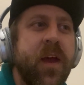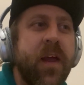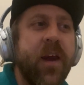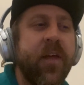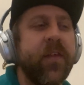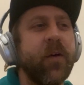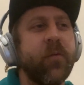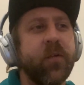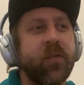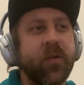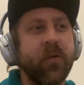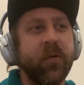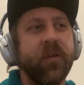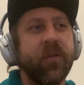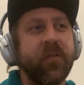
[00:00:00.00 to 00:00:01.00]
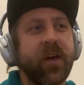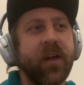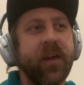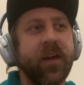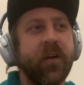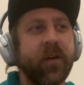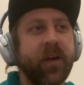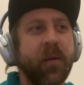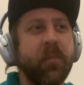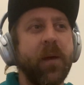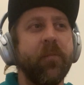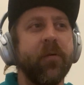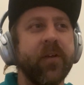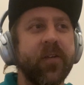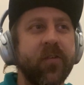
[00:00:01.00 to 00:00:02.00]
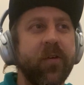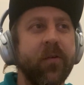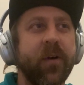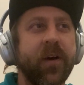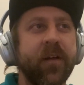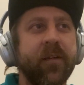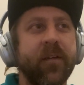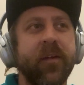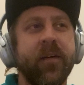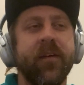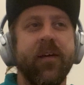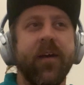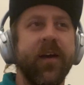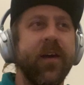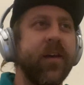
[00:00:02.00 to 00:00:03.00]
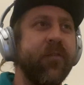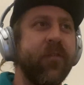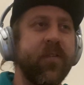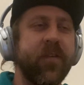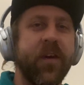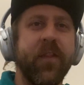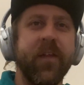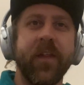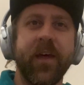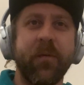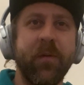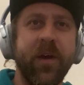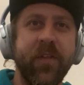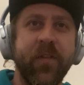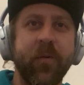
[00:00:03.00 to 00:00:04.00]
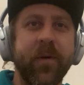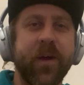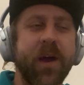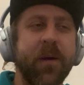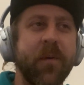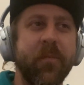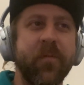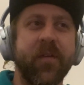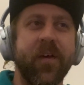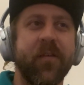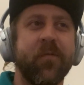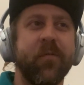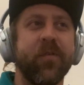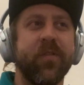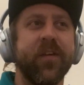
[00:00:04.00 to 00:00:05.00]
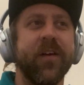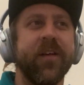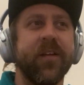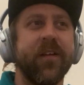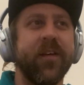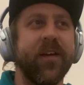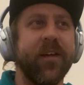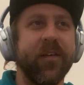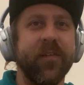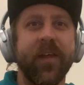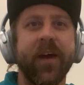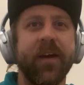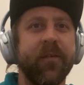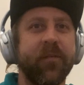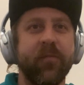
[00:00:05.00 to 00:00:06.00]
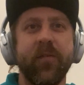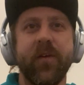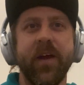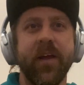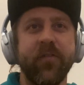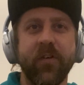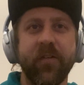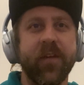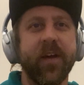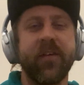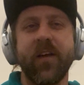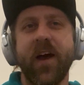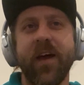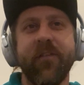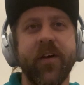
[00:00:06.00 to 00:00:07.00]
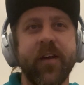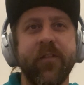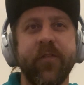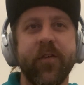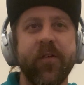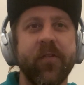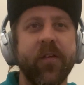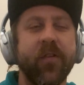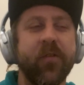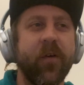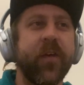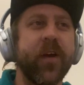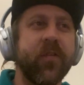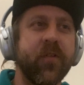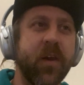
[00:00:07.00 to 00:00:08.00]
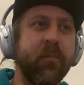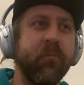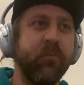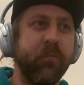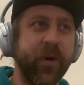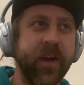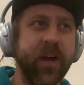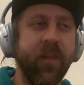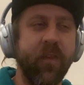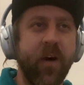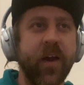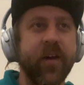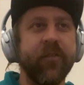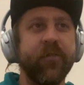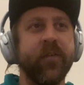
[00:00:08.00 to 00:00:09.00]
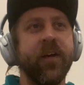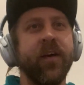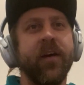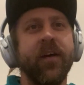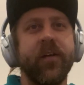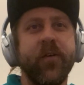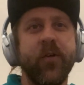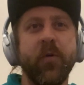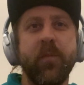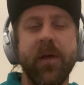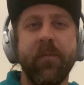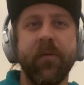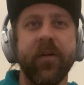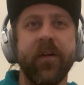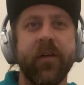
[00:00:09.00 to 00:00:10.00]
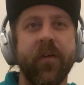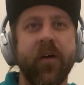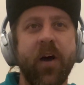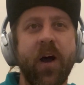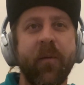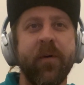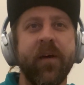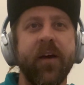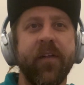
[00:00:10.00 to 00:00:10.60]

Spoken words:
And I think what's cool is that it'll get people into it, and if it's anything like me, they'll become obsessed with it and and just like dive headfirst in. So I think it's going to bring a lot of new people into the hobby.